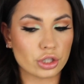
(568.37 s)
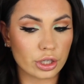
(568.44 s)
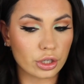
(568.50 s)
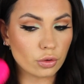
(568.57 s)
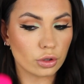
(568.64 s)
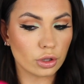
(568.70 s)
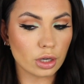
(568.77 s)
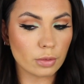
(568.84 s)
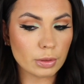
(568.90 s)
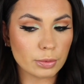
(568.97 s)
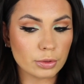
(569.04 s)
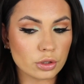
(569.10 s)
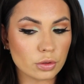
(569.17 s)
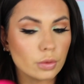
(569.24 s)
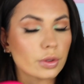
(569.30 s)
I know a lot of people
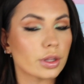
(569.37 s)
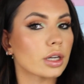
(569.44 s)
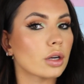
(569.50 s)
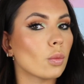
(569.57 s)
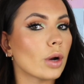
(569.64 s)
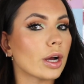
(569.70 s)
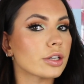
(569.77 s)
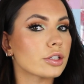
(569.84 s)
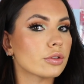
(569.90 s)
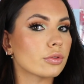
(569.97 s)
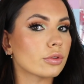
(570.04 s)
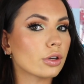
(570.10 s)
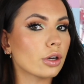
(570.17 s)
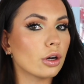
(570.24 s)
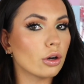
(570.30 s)
do it with like a wide
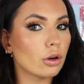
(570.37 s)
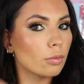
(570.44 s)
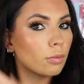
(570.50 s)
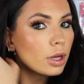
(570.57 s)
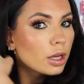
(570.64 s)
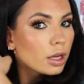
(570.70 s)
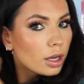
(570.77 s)
tooth comb,